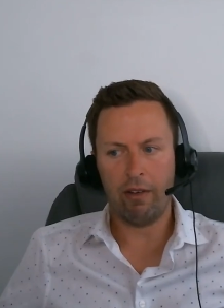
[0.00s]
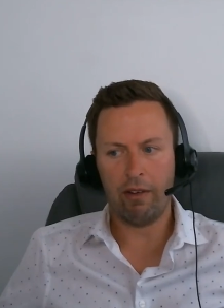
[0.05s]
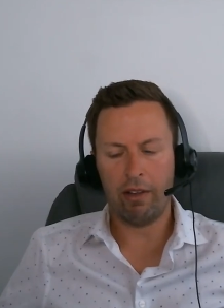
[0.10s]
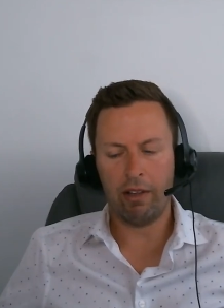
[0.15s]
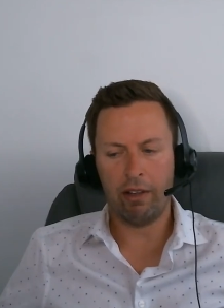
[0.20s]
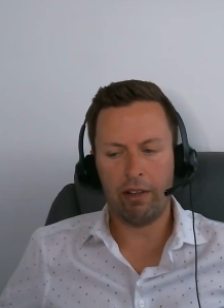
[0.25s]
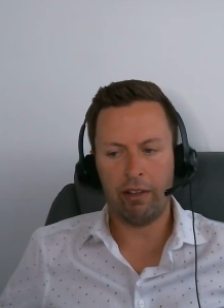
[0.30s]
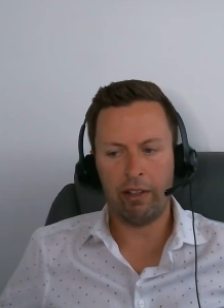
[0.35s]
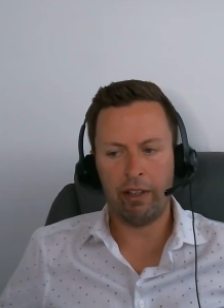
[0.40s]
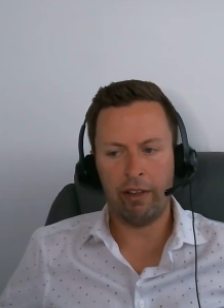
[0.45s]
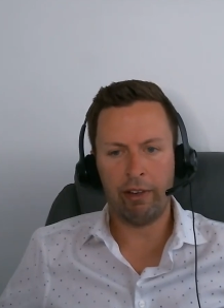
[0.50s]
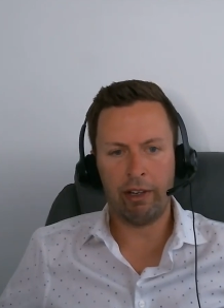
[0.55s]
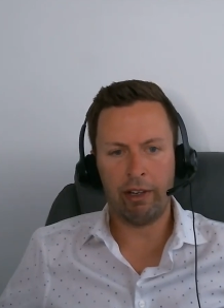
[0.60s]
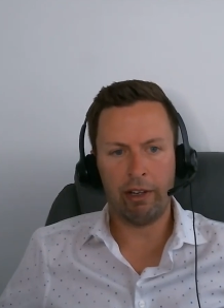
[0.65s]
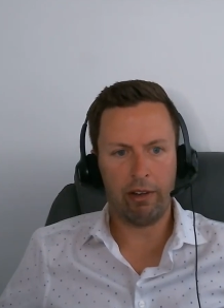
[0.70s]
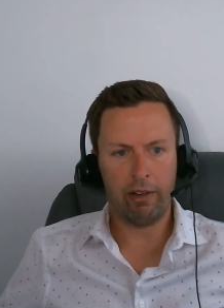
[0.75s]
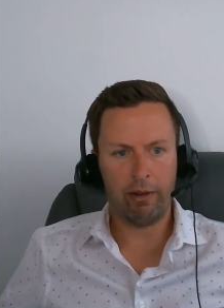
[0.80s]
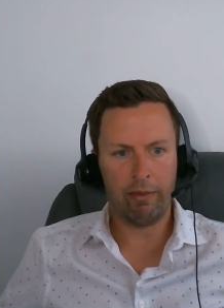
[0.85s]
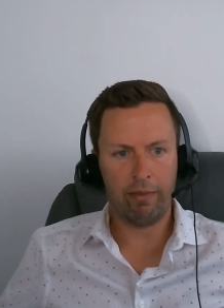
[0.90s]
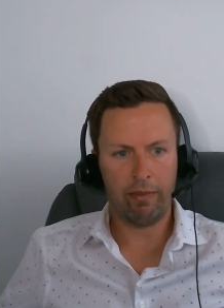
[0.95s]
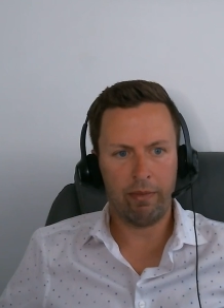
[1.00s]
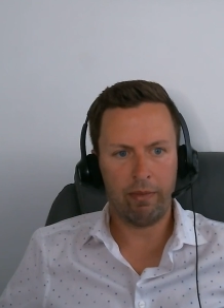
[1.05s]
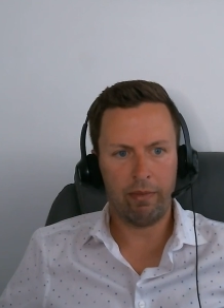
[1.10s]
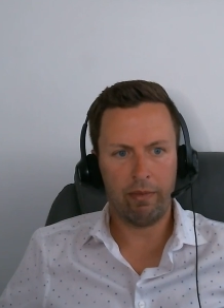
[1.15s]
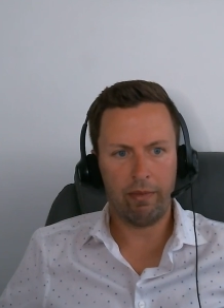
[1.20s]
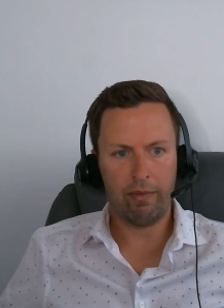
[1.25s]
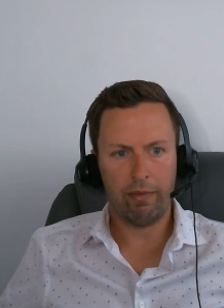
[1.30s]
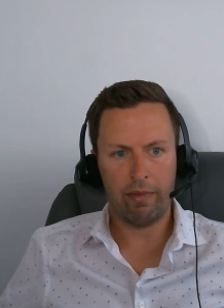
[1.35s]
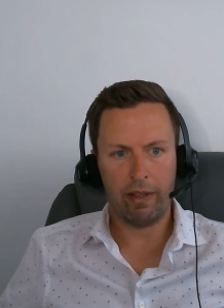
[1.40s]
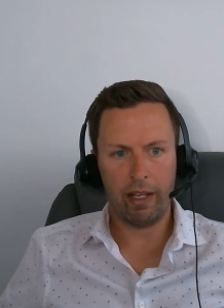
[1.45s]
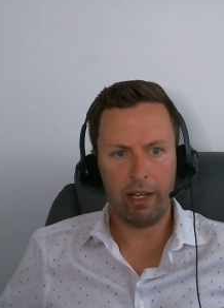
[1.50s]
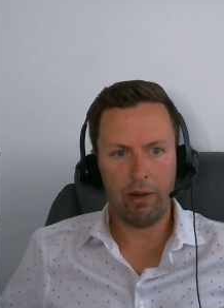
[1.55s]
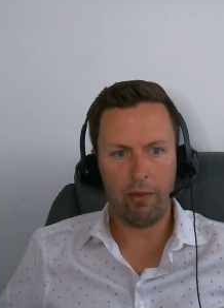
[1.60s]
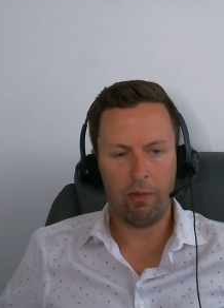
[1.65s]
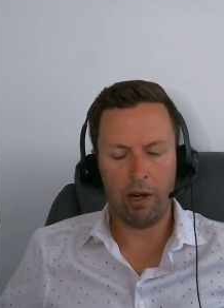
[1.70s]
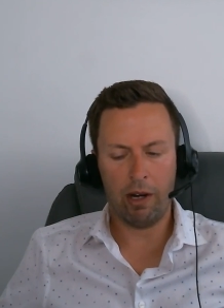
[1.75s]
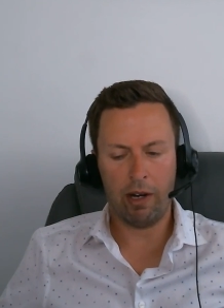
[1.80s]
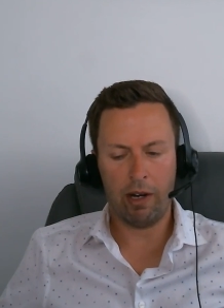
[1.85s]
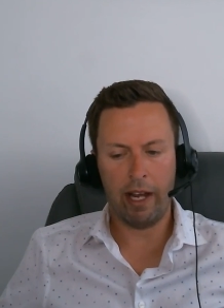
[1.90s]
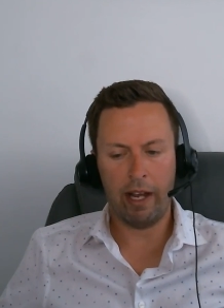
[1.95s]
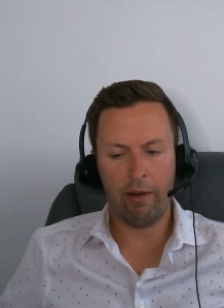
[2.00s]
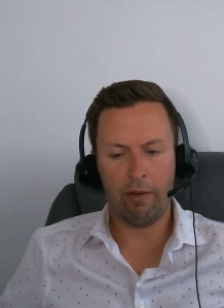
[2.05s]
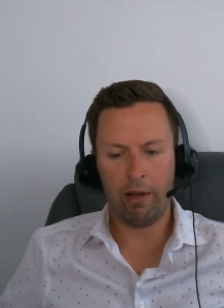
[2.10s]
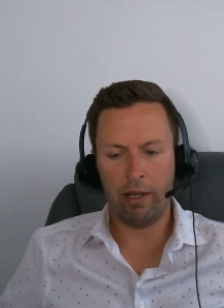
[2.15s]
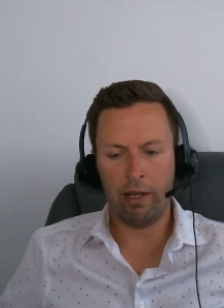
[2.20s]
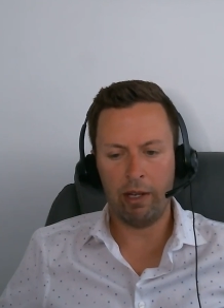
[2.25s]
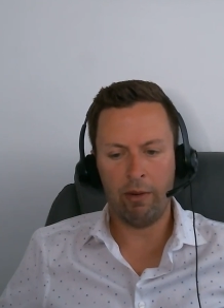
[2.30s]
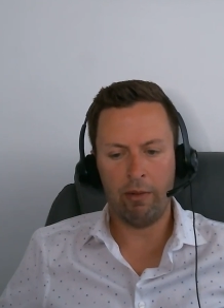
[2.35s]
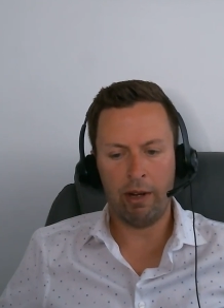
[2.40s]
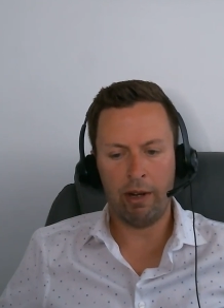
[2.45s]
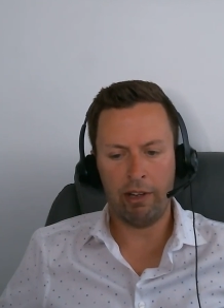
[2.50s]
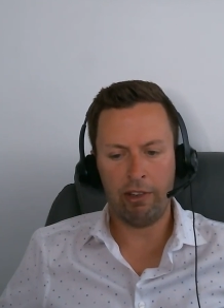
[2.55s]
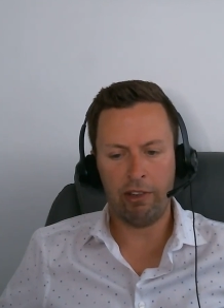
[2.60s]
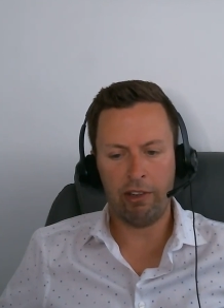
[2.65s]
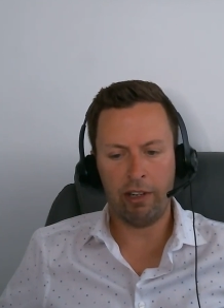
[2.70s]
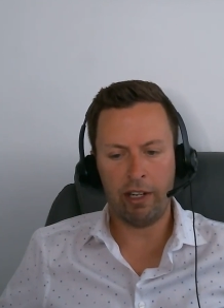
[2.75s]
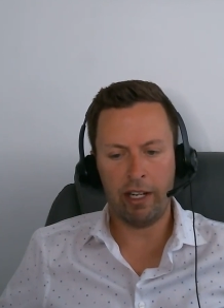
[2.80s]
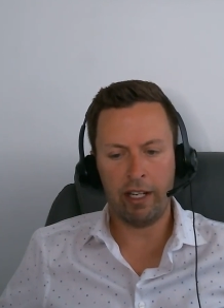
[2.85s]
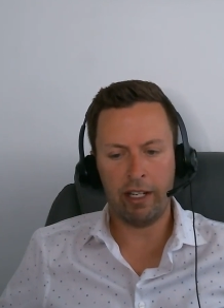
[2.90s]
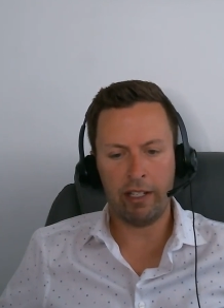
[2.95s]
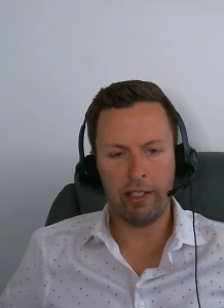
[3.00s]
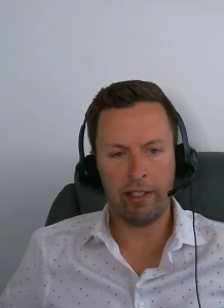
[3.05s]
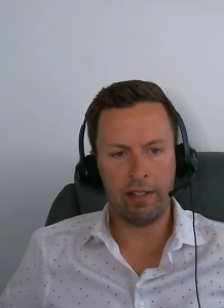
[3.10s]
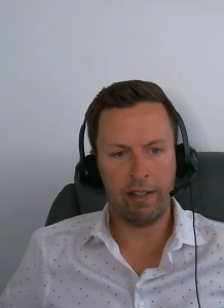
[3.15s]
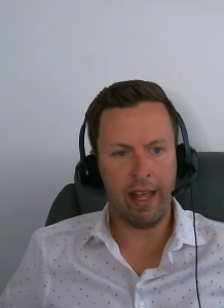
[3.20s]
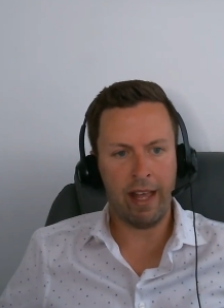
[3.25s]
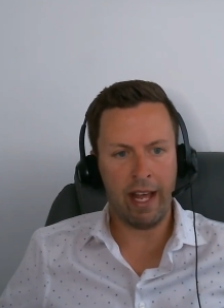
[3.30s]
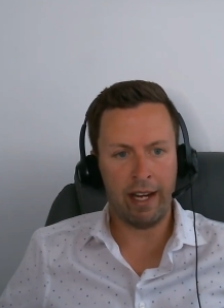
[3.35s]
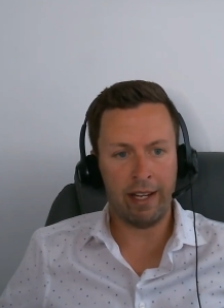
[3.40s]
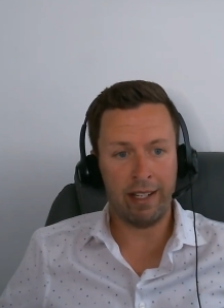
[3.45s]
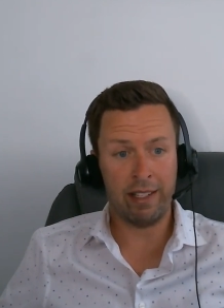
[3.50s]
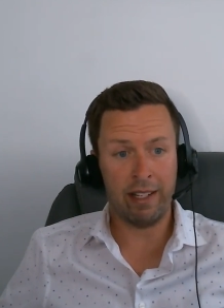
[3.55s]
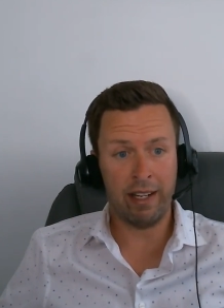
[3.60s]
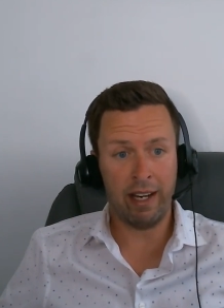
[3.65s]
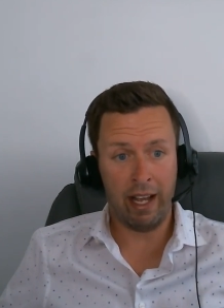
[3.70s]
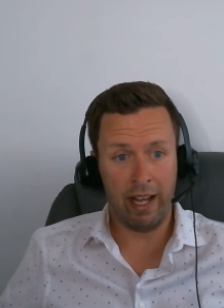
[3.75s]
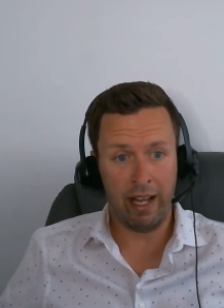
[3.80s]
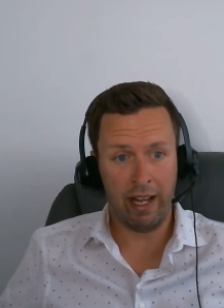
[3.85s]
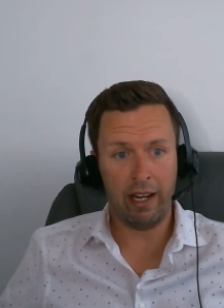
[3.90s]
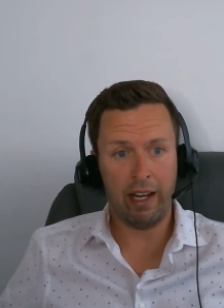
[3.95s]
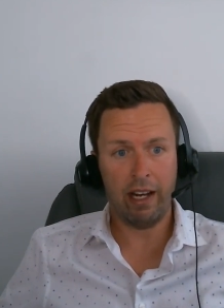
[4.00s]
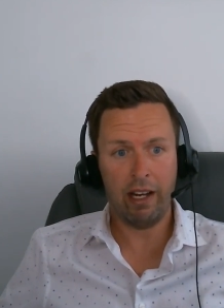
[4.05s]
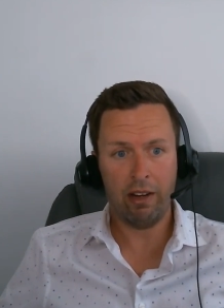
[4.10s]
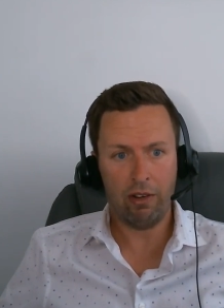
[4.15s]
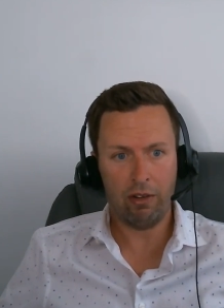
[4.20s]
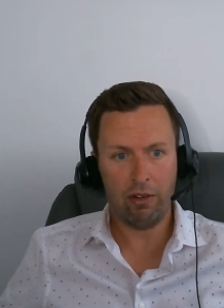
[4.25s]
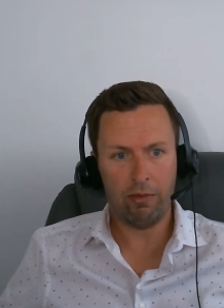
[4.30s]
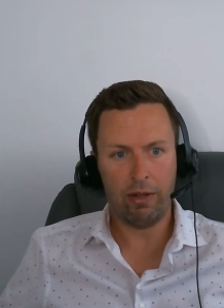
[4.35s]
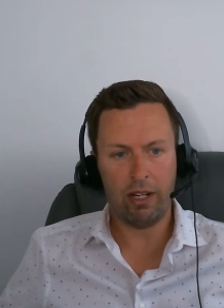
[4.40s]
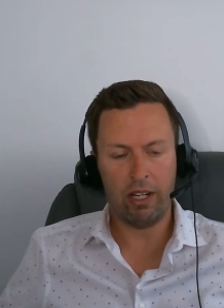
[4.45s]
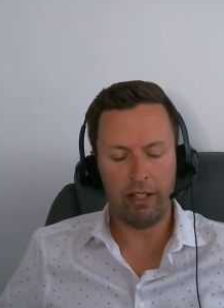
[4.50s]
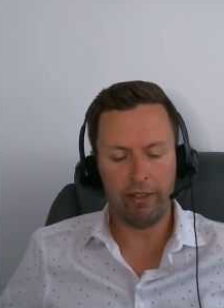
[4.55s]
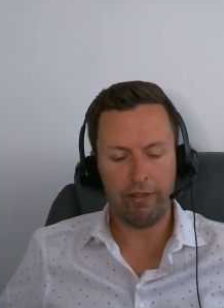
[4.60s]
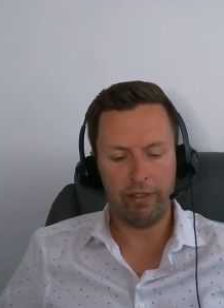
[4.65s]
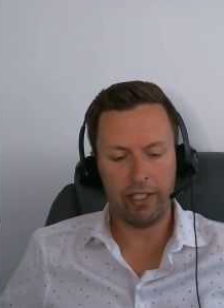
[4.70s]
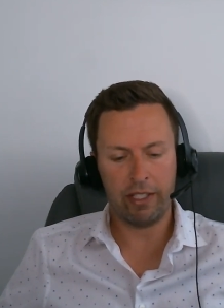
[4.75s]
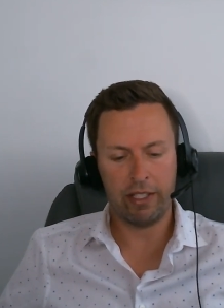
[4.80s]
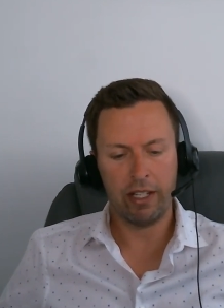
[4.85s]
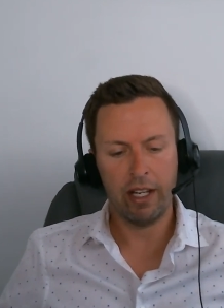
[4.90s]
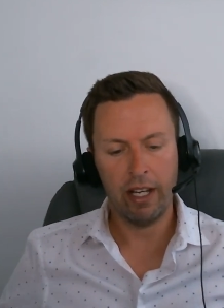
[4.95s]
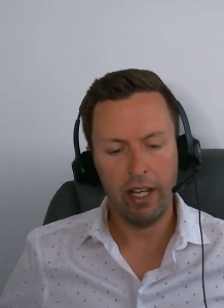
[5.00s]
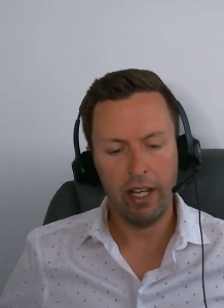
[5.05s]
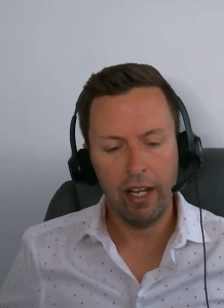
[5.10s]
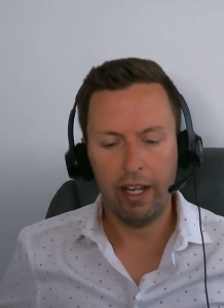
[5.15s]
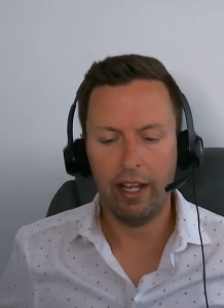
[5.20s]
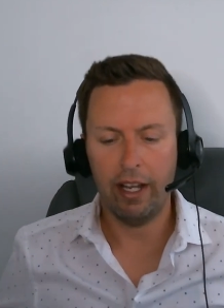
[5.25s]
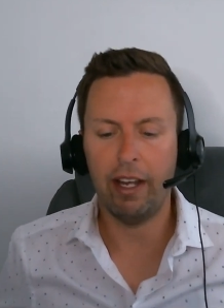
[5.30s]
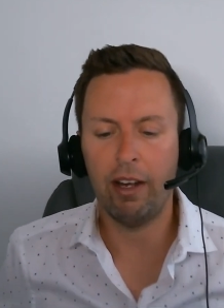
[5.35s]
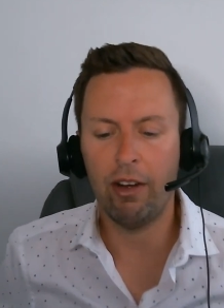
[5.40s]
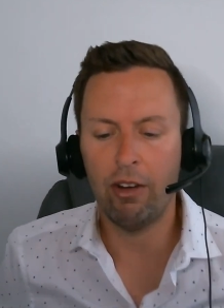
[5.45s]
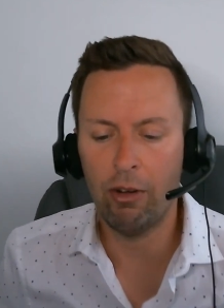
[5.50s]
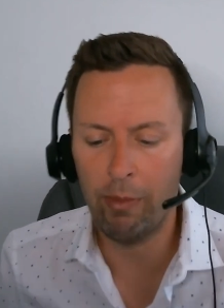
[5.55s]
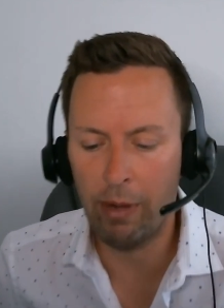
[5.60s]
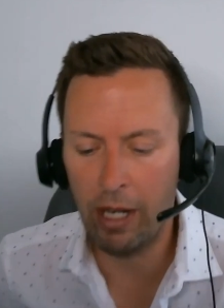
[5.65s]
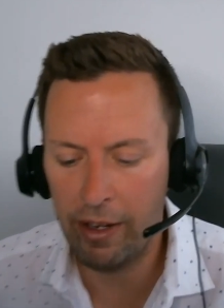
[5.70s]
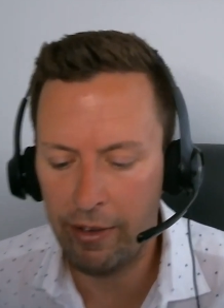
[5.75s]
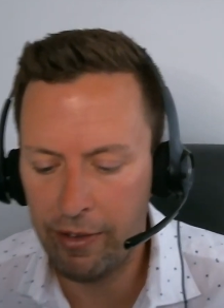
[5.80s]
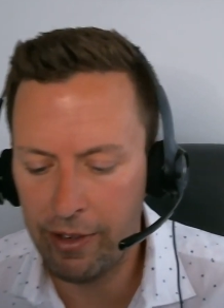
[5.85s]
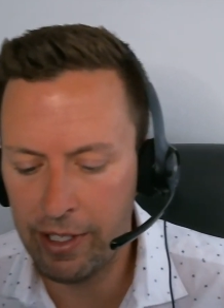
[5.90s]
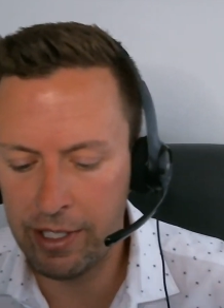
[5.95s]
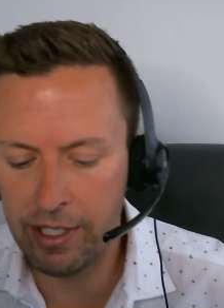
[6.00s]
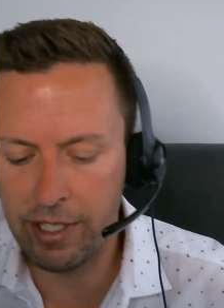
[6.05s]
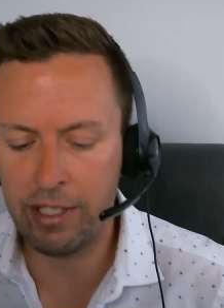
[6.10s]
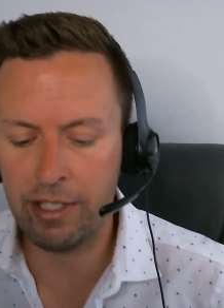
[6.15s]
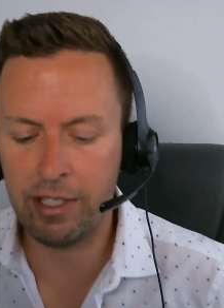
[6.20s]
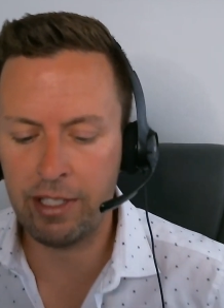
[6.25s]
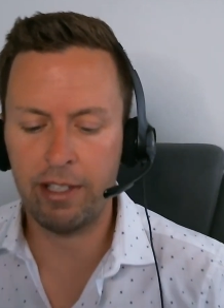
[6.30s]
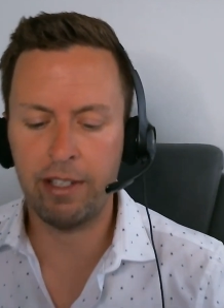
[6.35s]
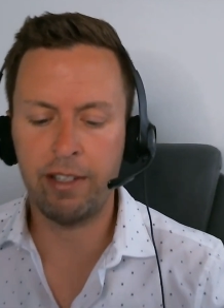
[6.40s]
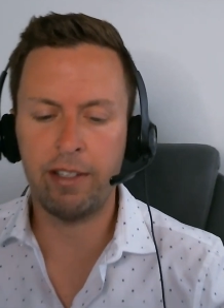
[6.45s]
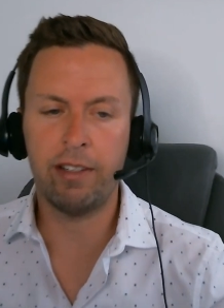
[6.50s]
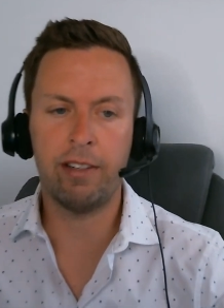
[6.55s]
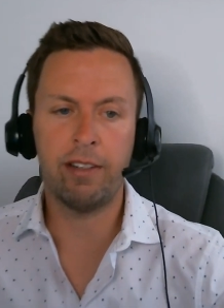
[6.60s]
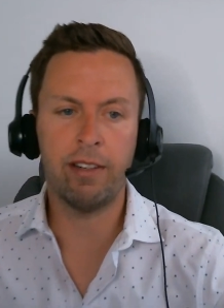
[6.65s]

out in the living room that you work at while you watch your kids, that is not a home office. A home office is